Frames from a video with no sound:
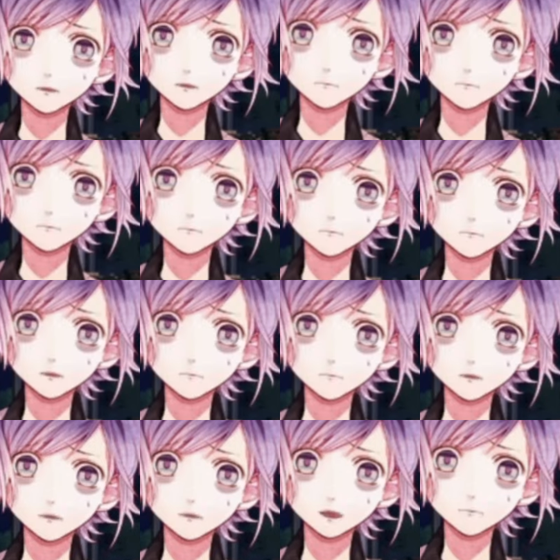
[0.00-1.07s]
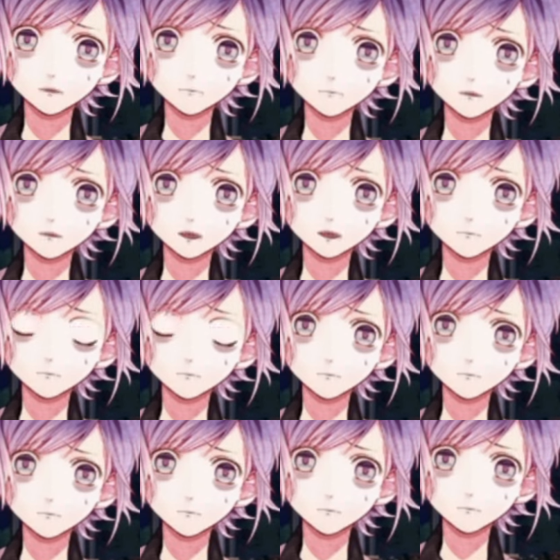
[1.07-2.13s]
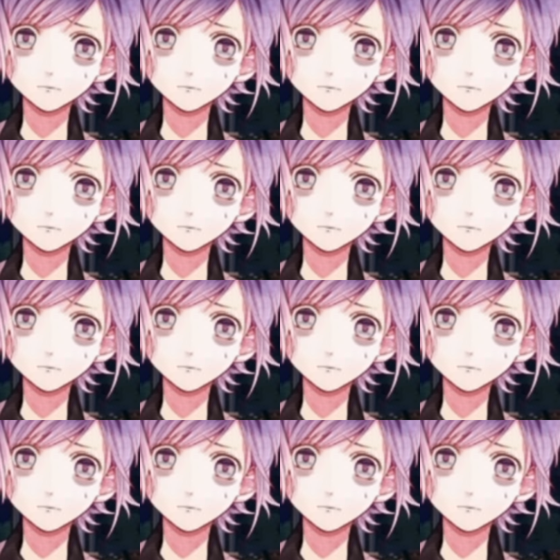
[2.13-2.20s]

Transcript: is so bland the player can insert